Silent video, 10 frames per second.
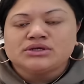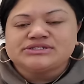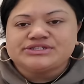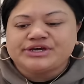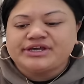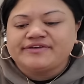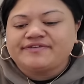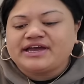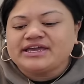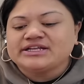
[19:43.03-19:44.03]
So if
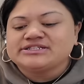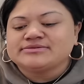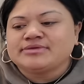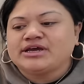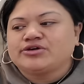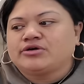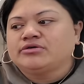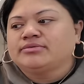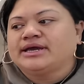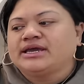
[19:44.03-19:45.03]
I get to my
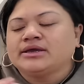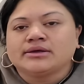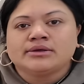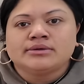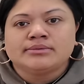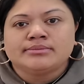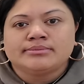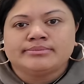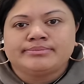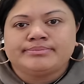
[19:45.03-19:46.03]
goal weight
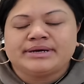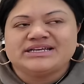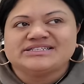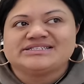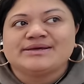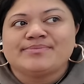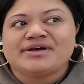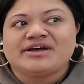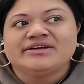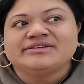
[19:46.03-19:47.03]
by
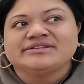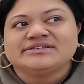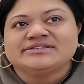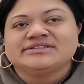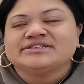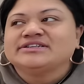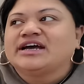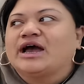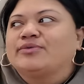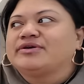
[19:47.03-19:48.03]
December,
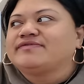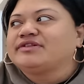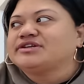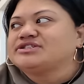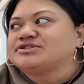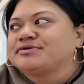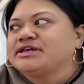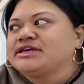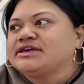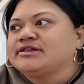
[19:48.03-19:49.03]
I would have lost
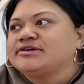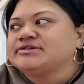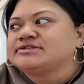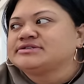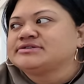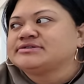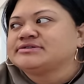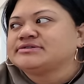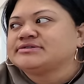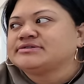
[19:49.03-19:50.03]
20 kilos.
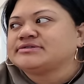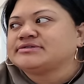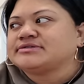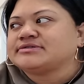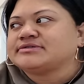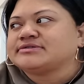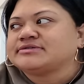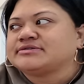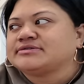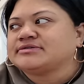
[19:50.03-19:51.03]

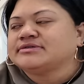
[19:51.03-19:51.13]
Ooh.